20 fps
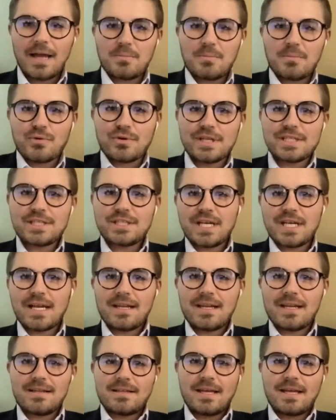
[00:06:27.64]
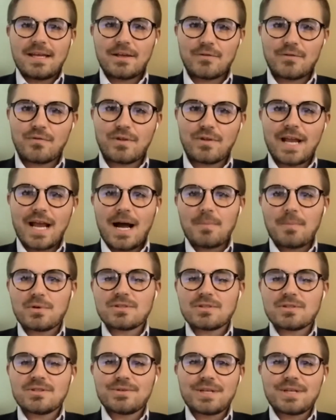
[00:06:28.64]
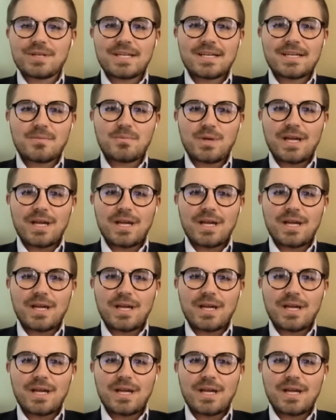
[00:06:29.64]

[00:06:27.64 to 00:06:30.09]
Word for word: I appreciate it. Thank you for the opportunity to